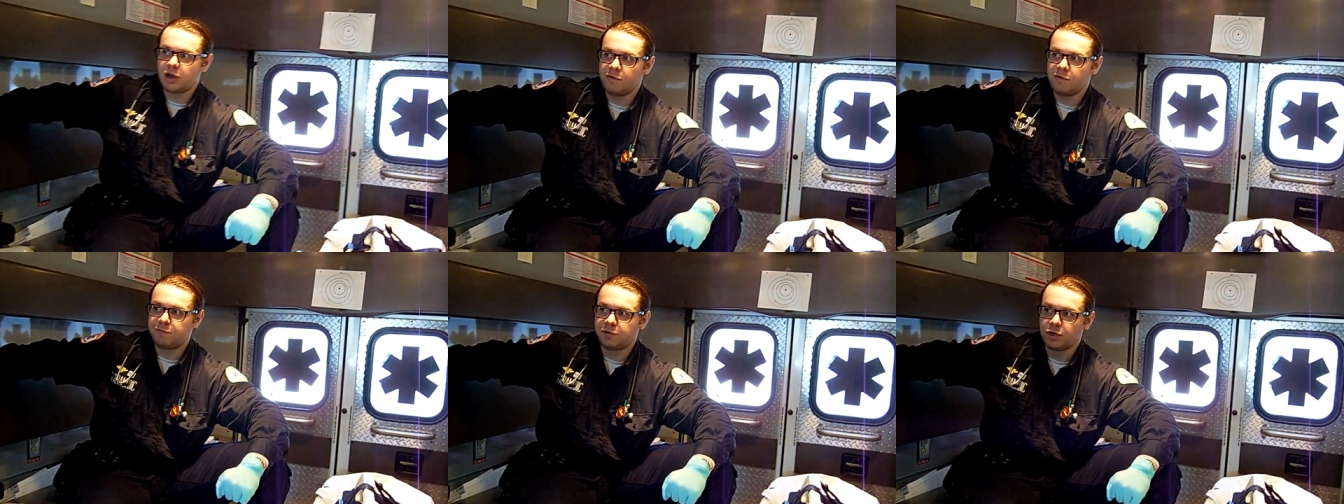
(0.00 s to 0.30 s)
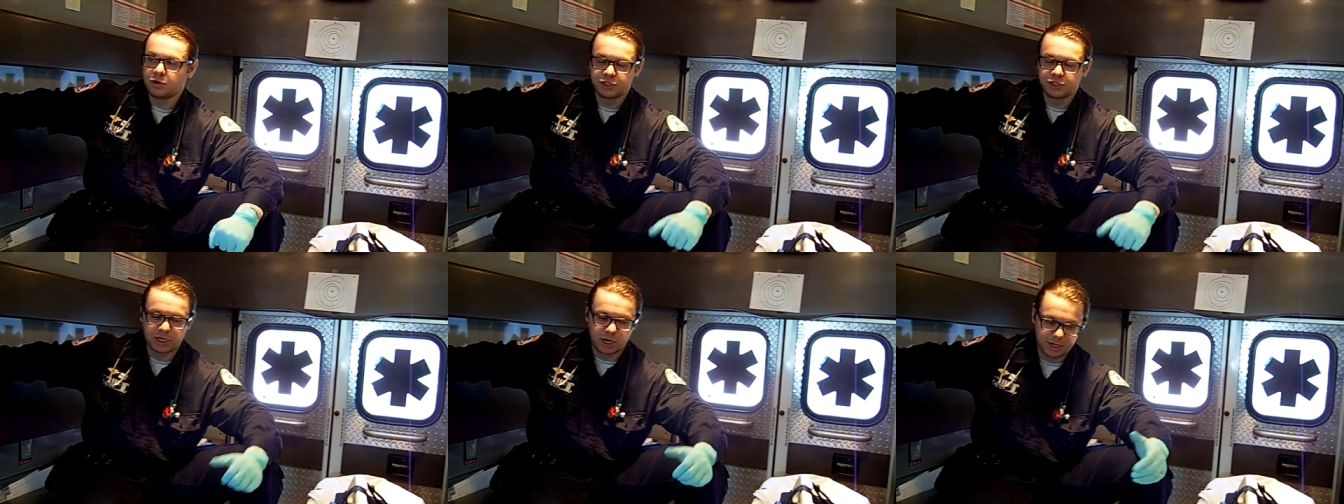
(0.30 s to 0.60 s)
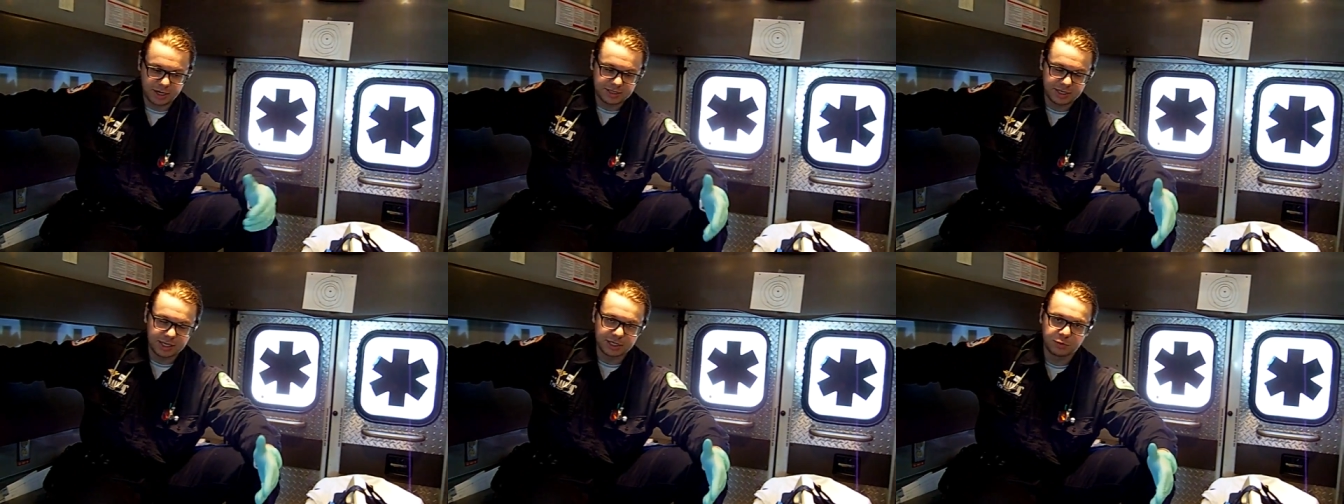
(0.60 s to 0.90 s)
a flow
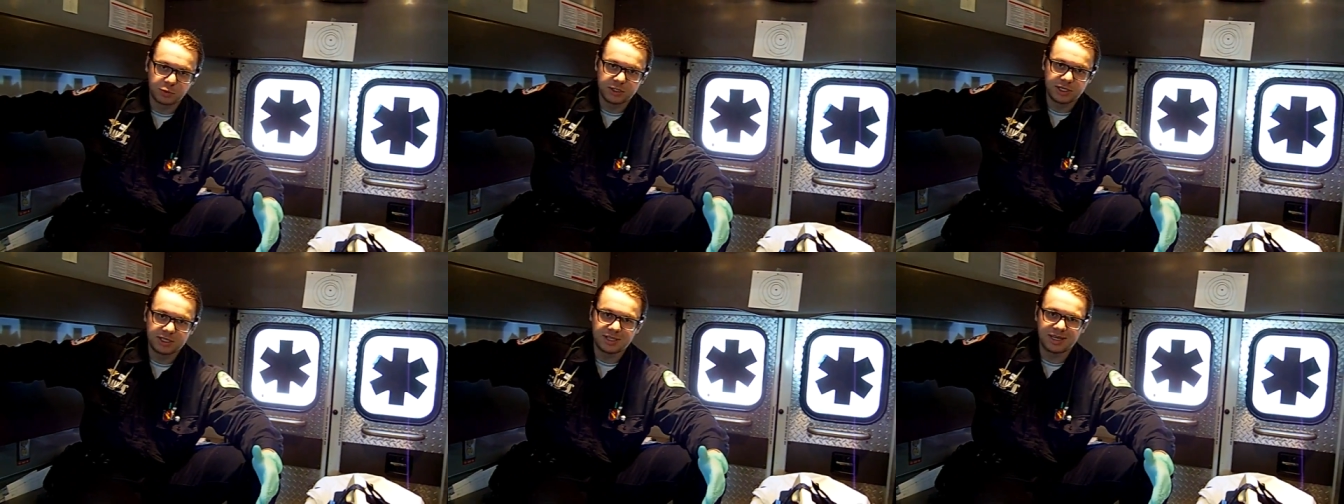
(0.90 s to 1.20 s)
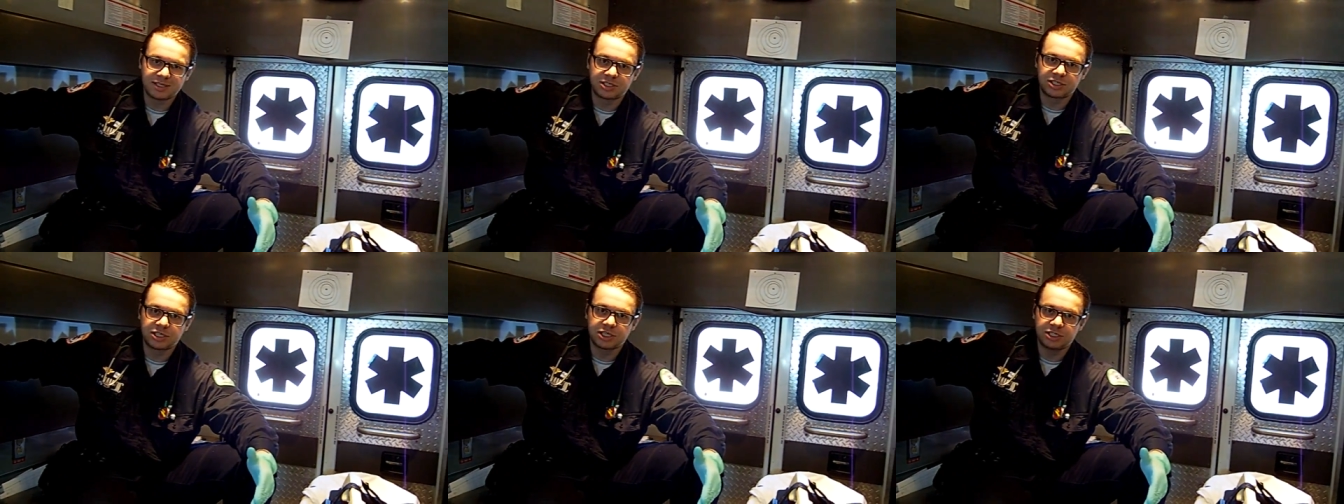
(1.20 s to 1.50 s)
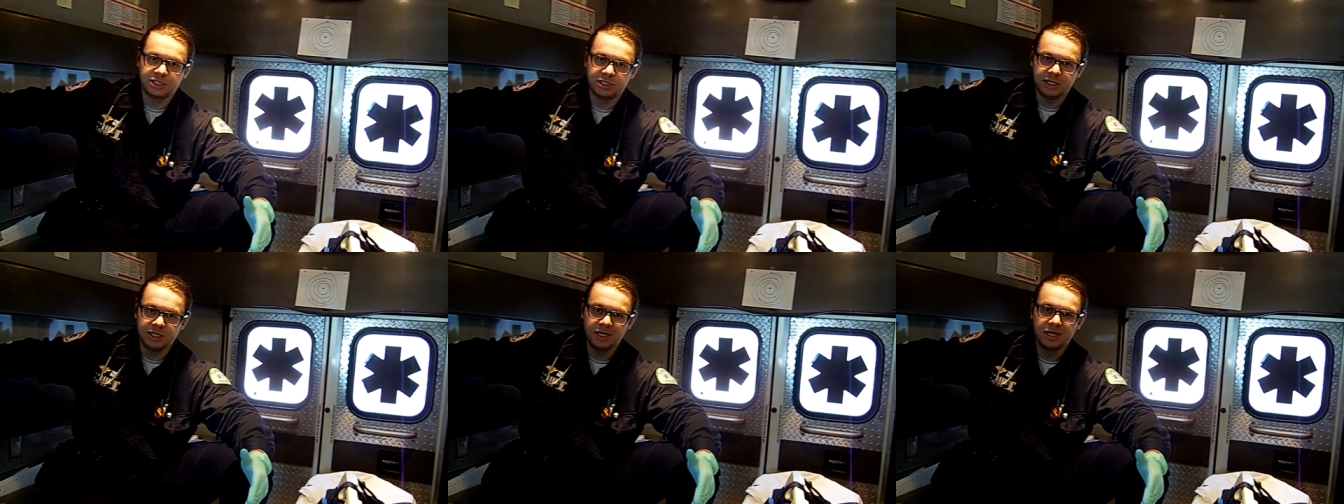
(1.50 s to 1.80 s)
target as we did at
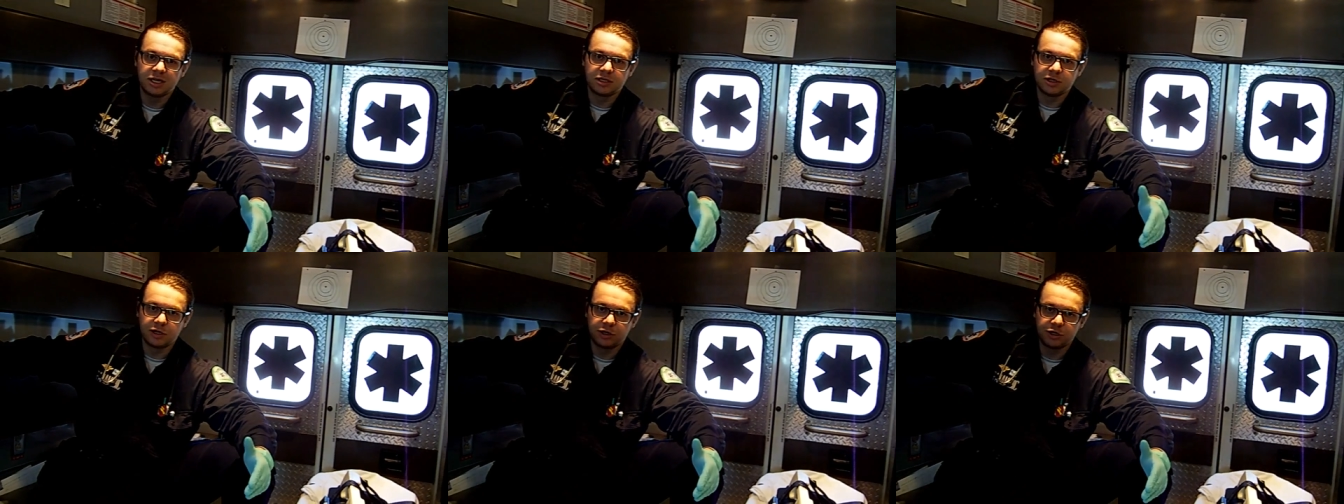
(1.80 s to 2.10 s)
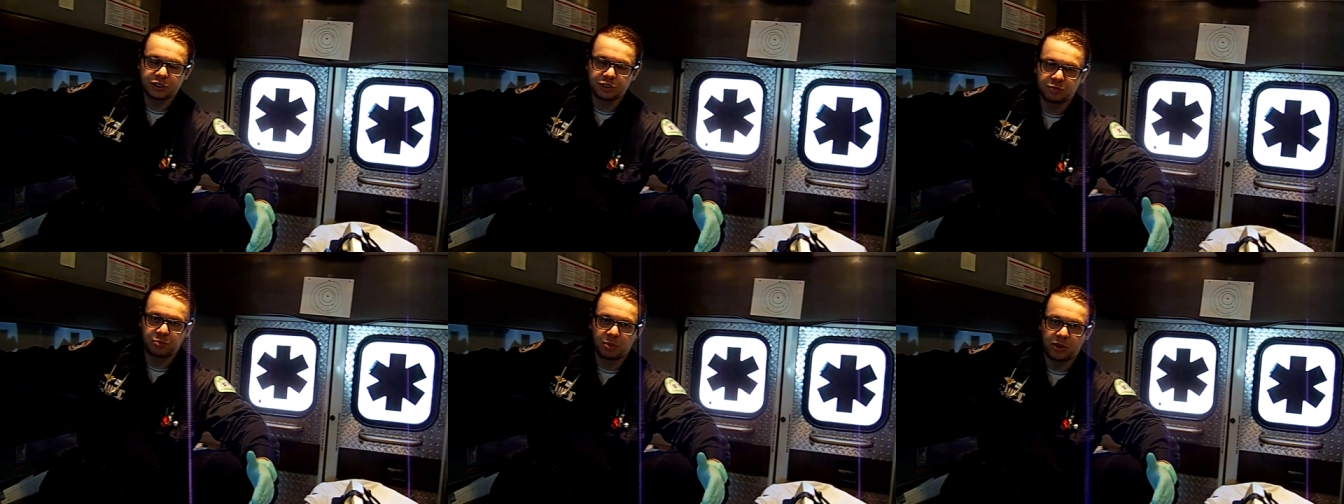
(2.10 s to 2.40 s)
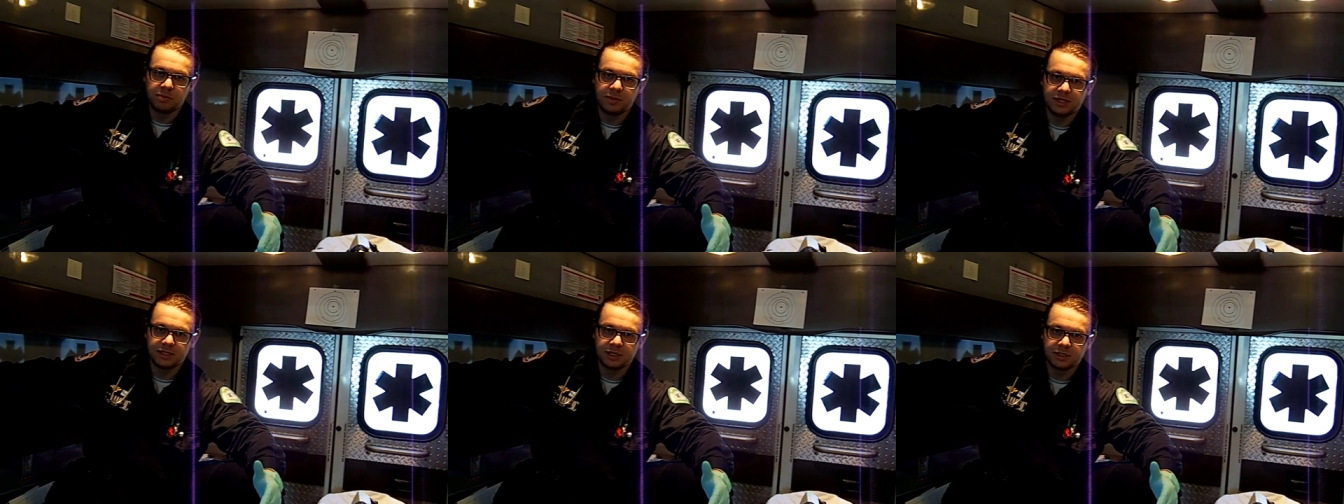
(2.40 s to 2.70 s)
60 liters per
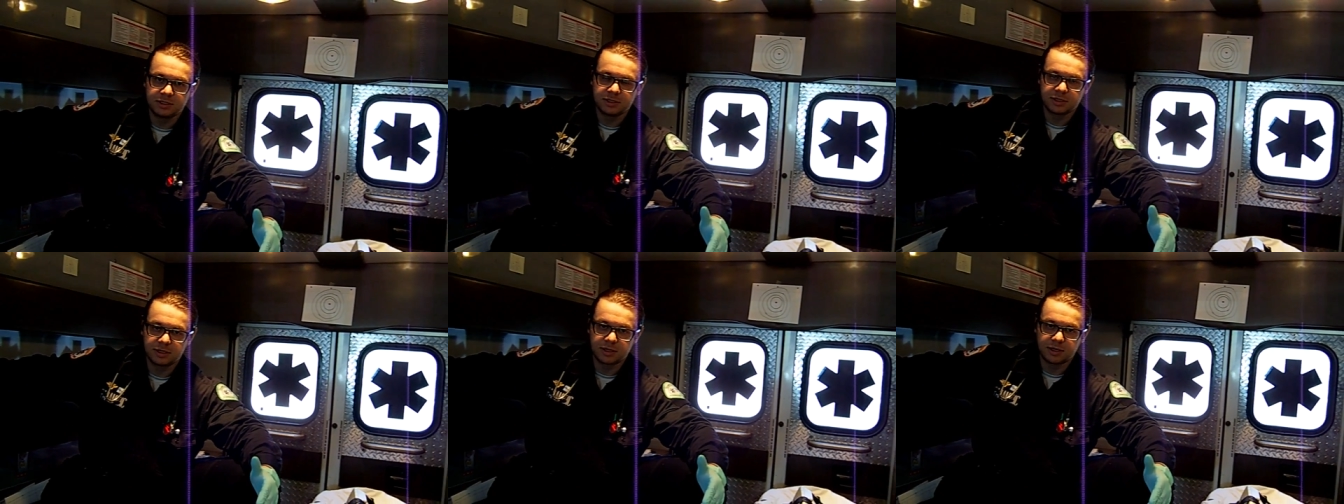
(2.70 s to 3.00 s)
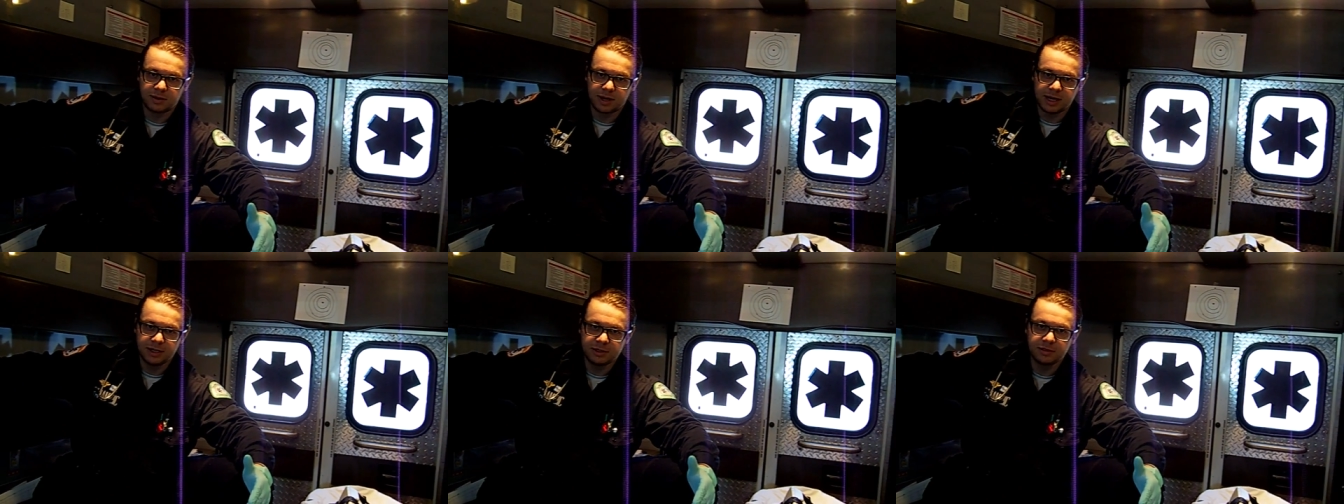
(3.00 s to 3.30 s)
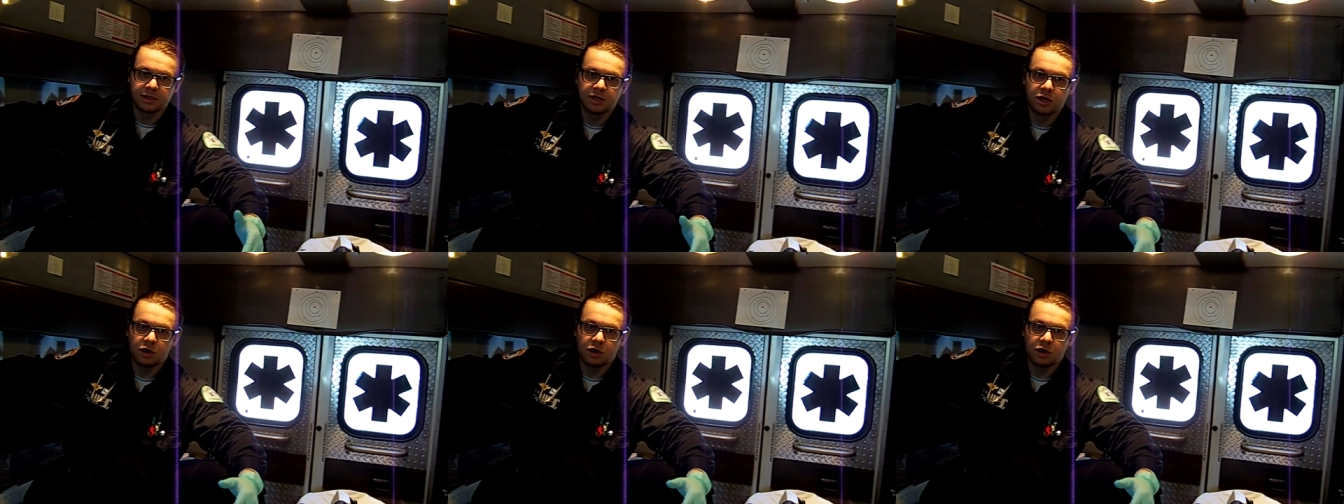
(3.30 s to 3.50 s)
minute, right?